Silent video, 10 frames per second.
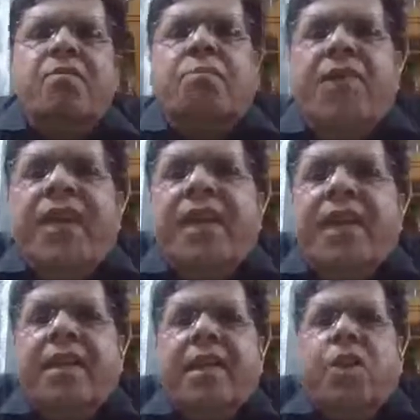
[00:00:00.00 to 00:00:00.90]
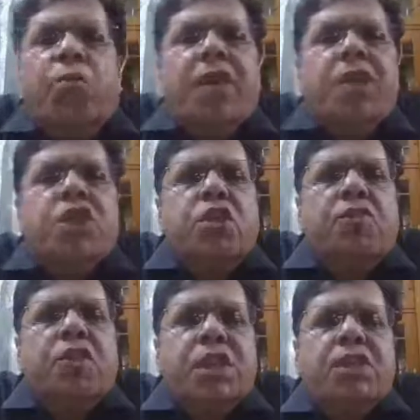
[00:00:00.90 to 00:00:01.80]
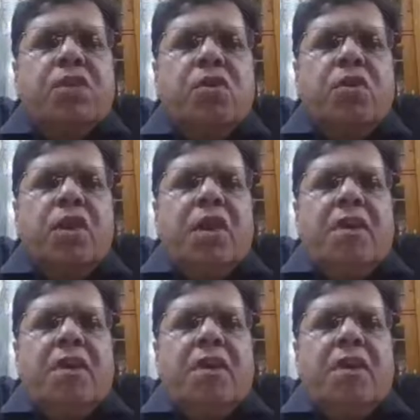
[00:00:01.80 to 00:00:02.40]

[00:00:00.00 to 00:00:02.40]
prevented the accumulation of cholesterol,